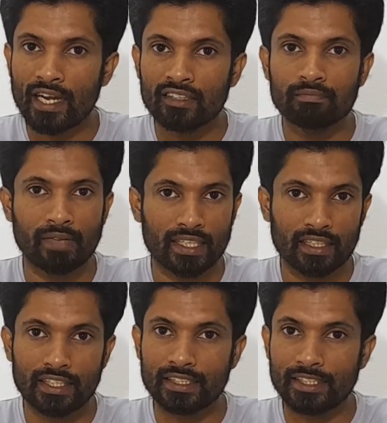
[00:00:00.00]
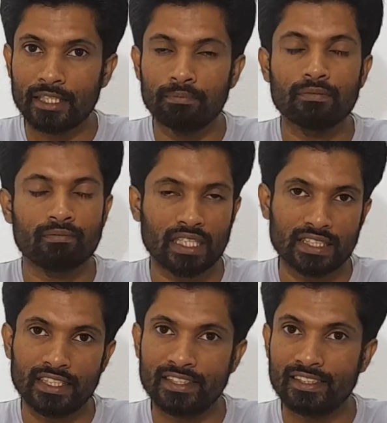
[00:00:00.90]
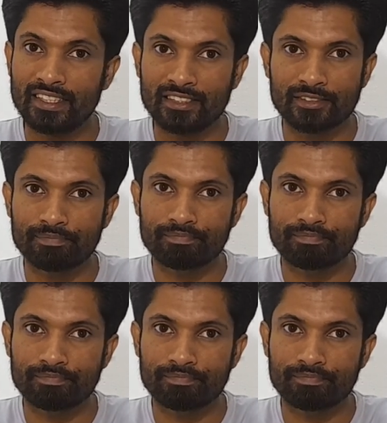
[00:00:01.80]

and magnetic tape, magnetic disk.